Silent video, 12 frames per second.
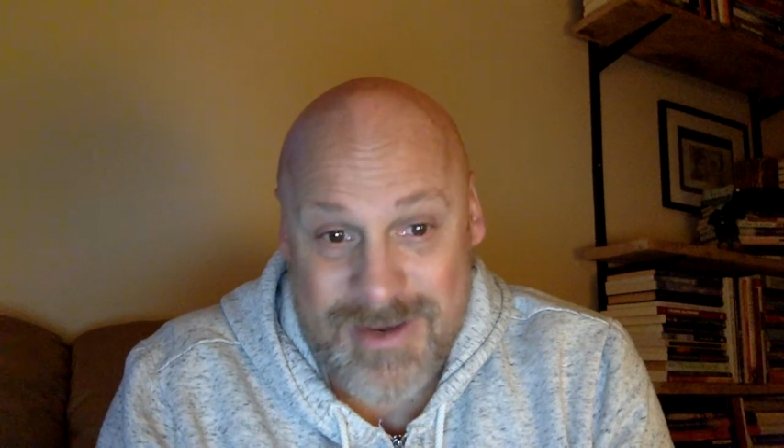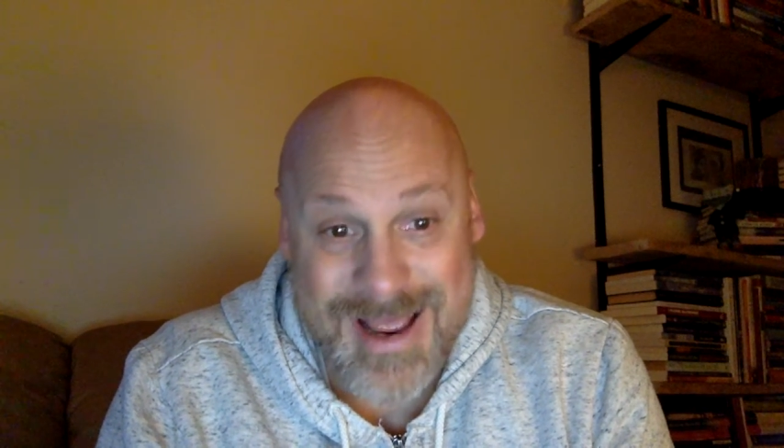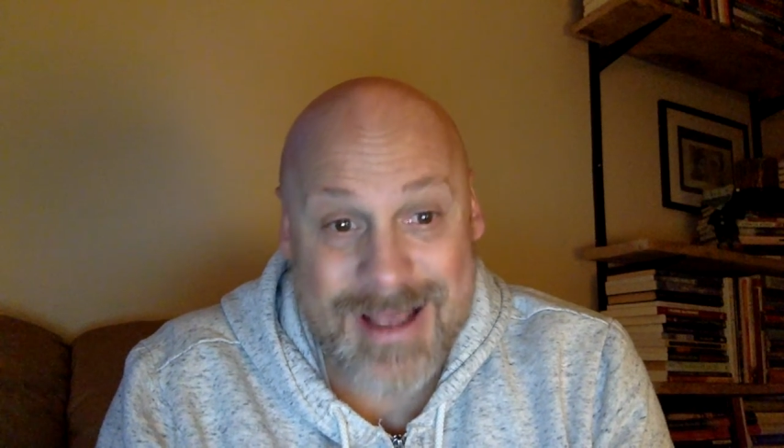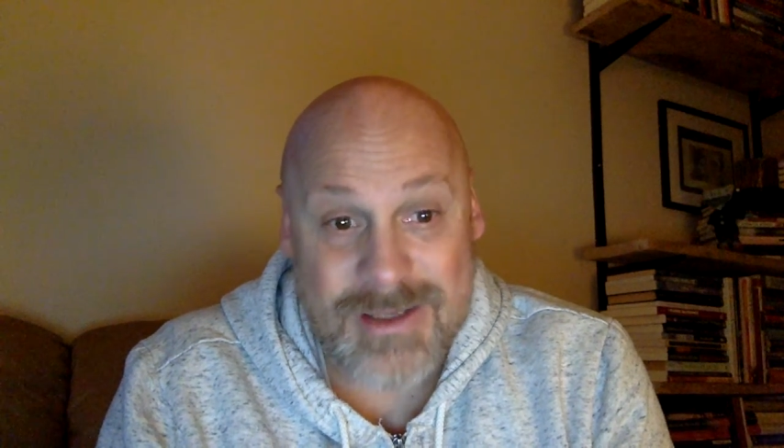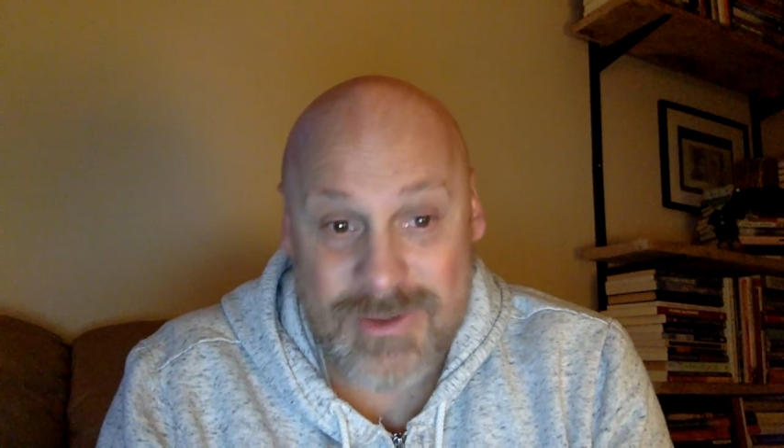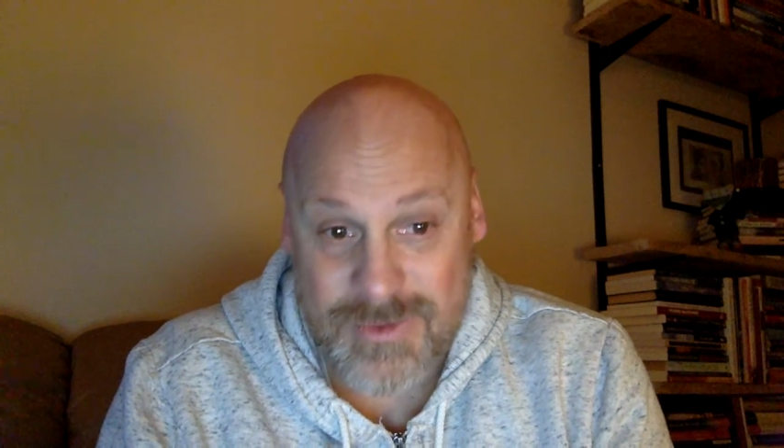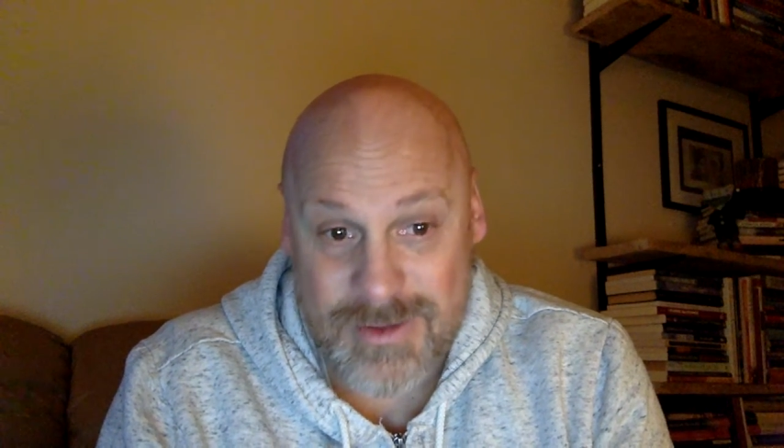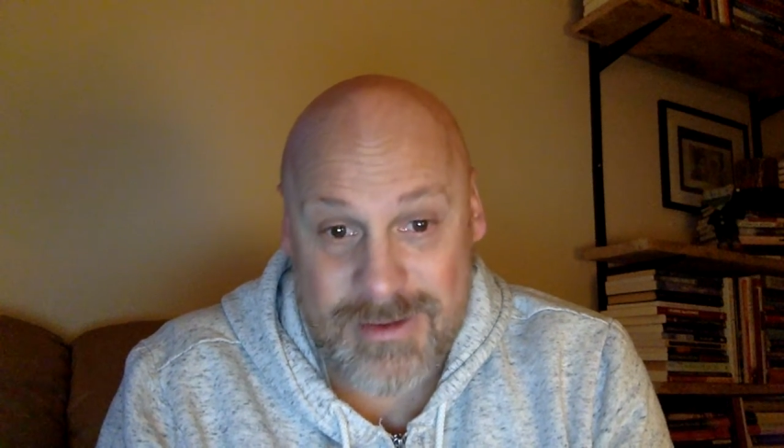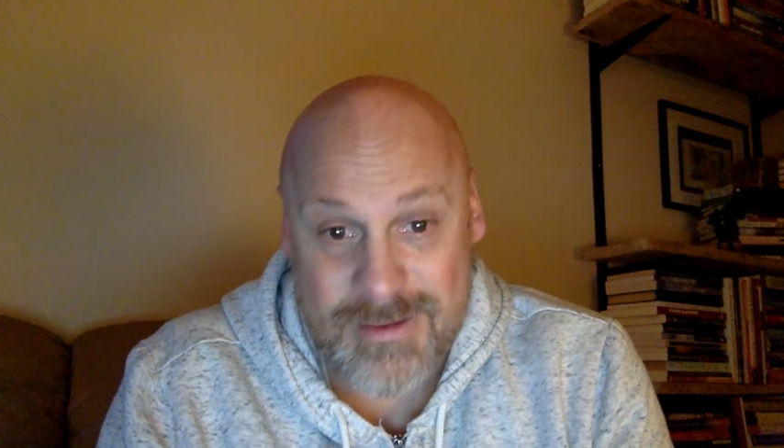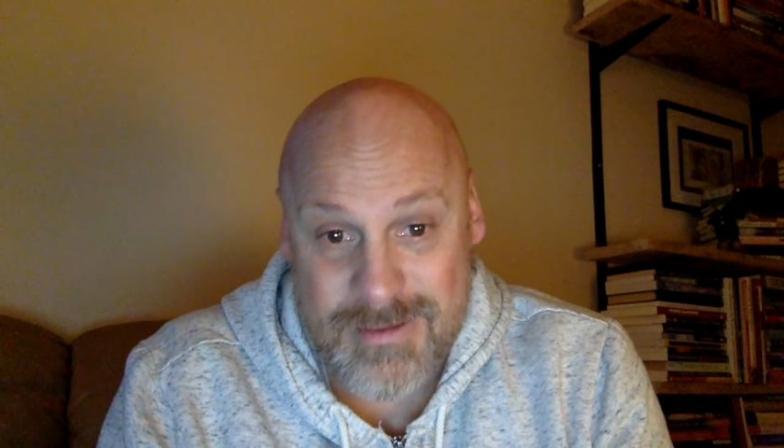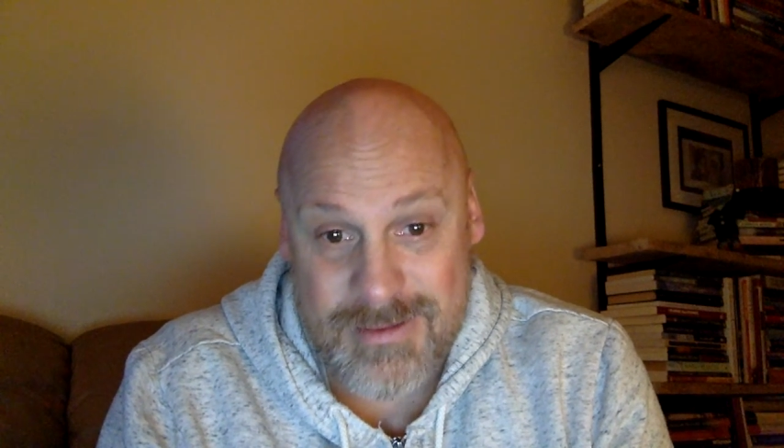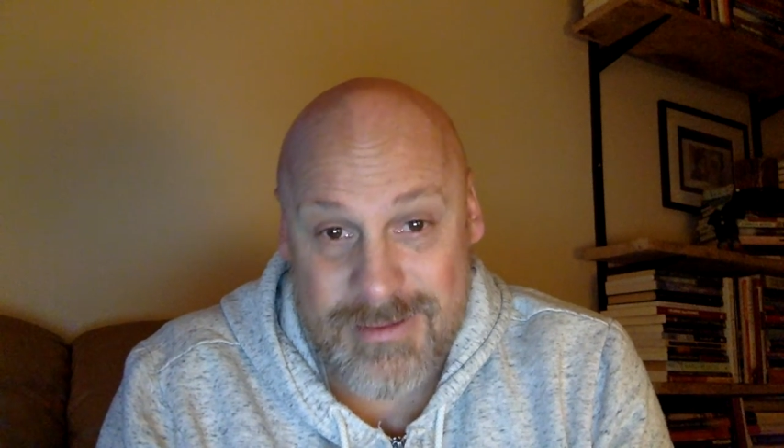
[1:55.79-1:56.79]

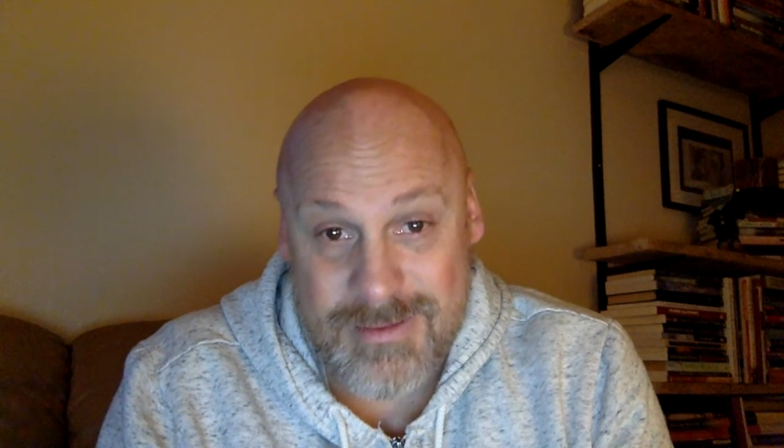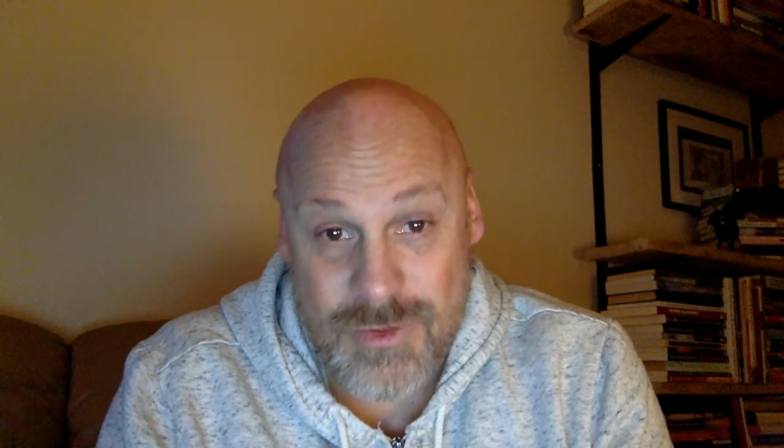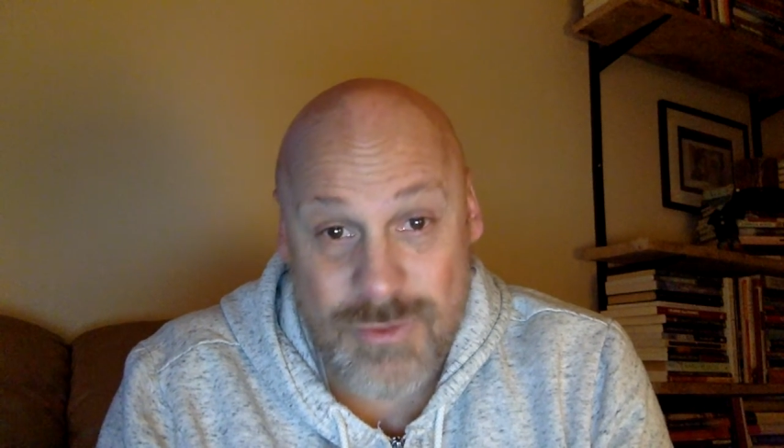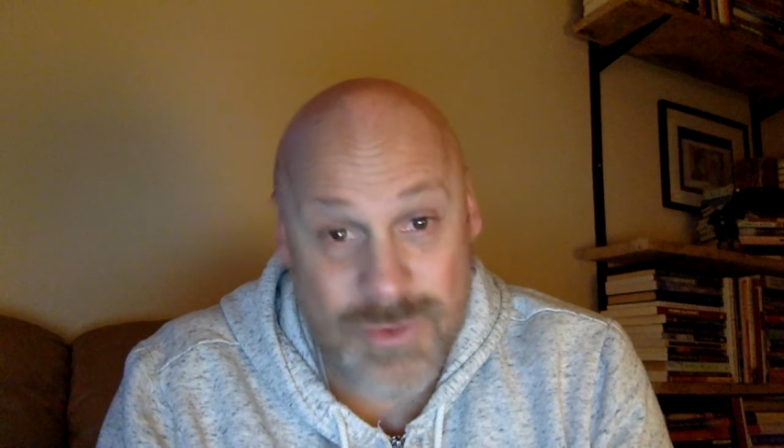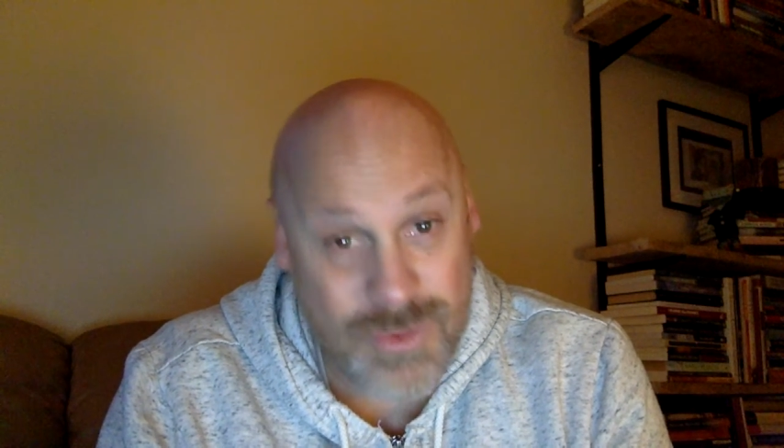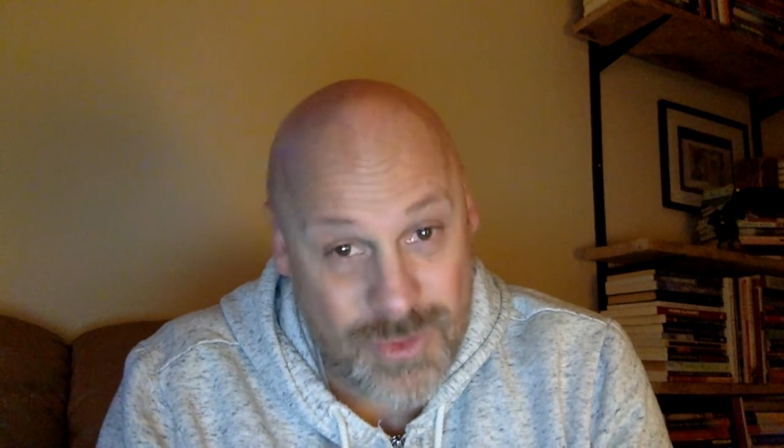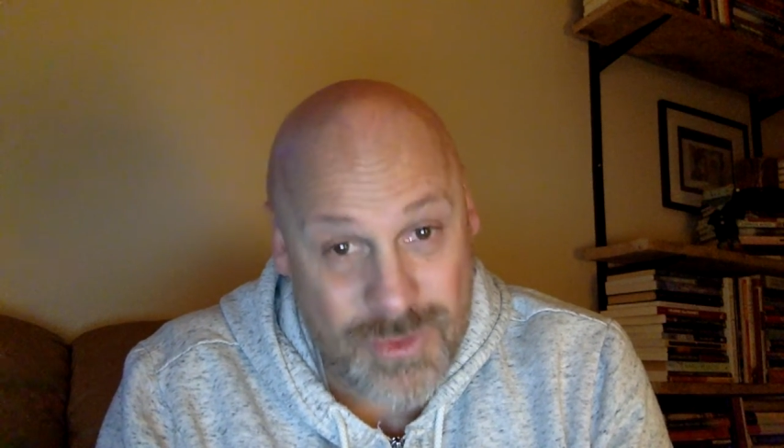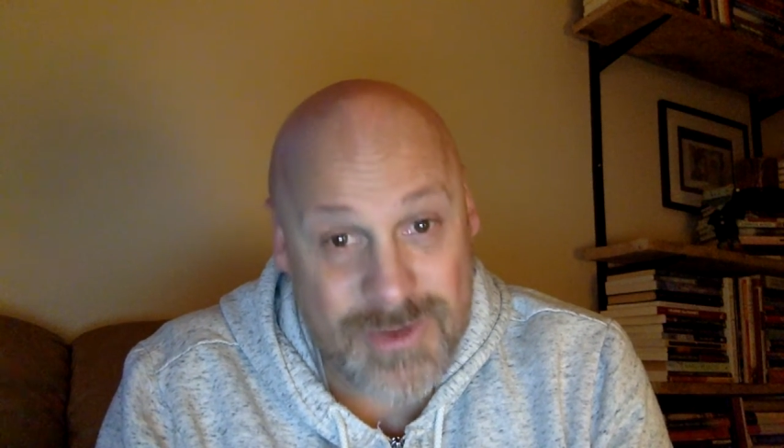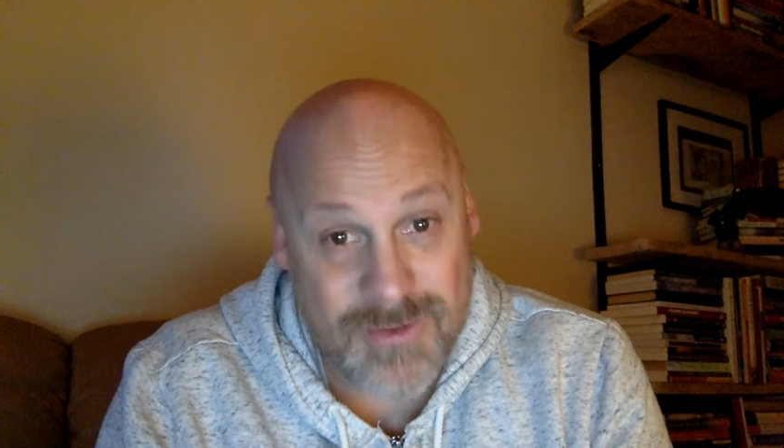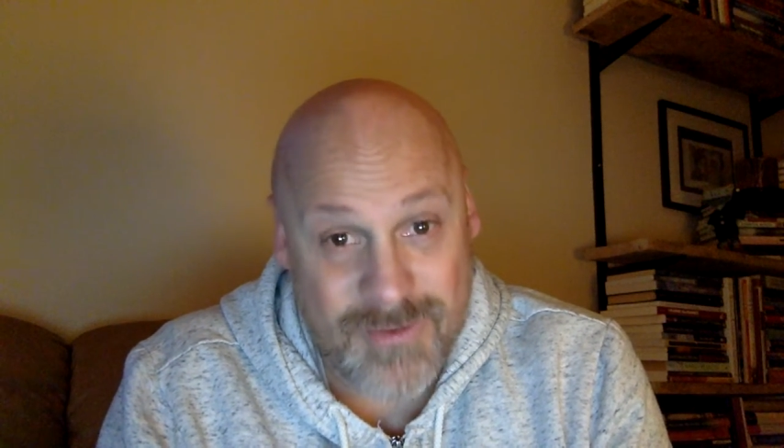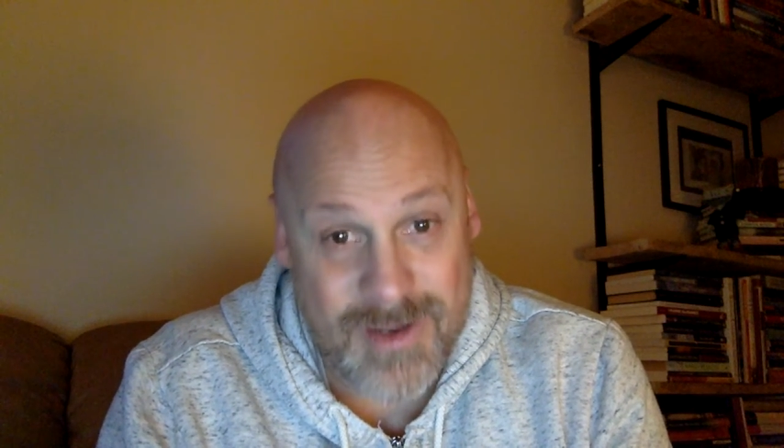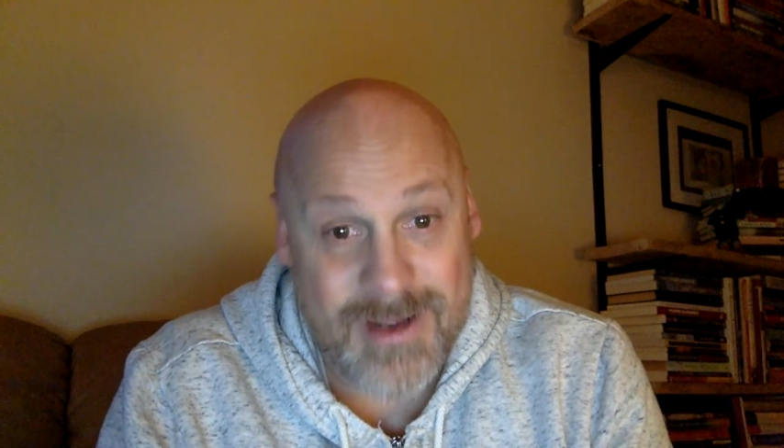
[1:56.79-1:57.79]
Nazareth, whom you
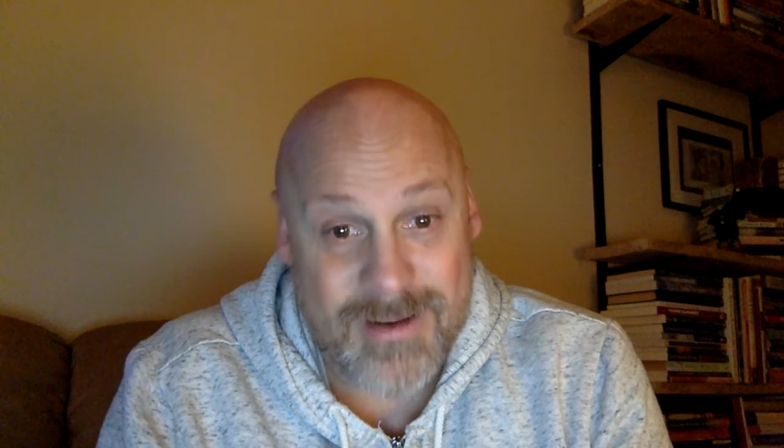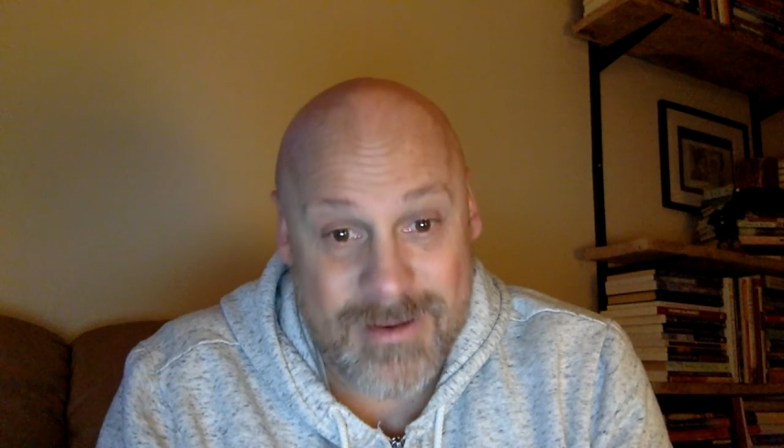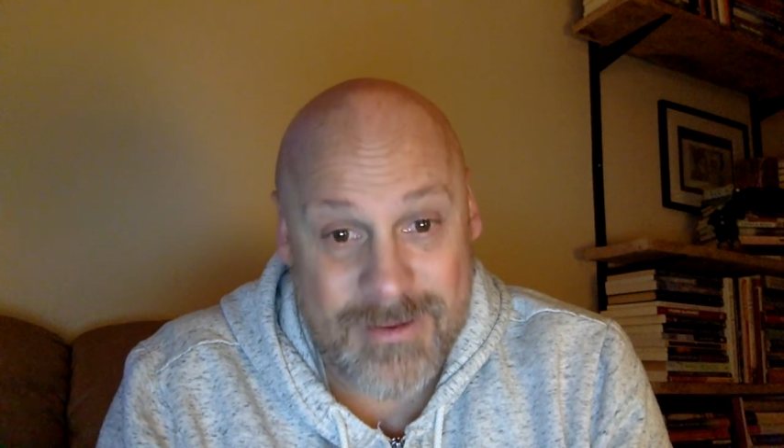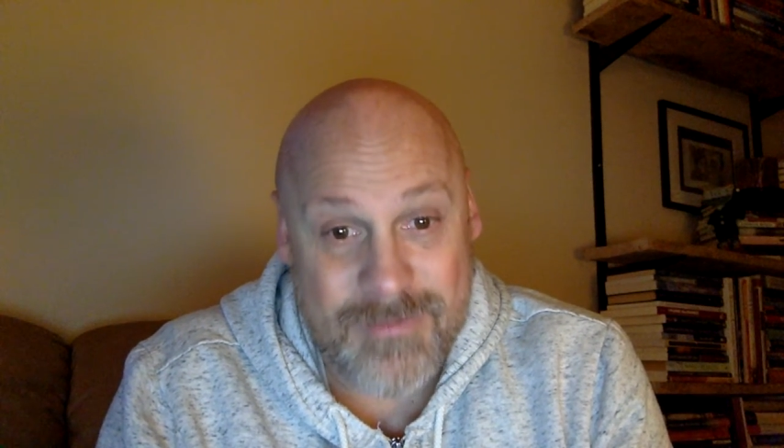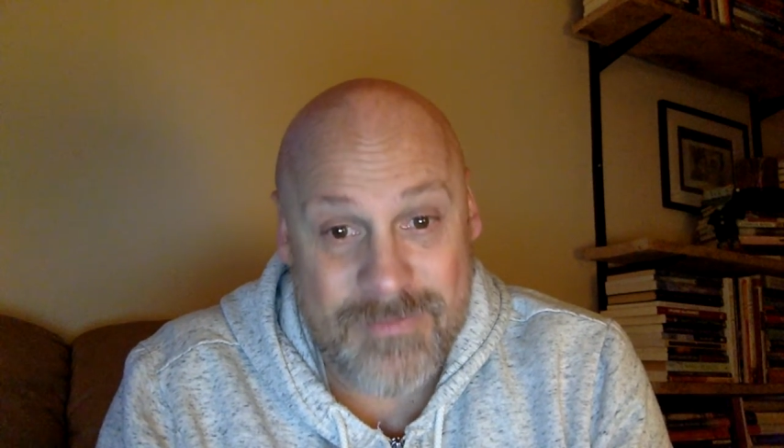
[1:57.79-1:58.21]
crucified,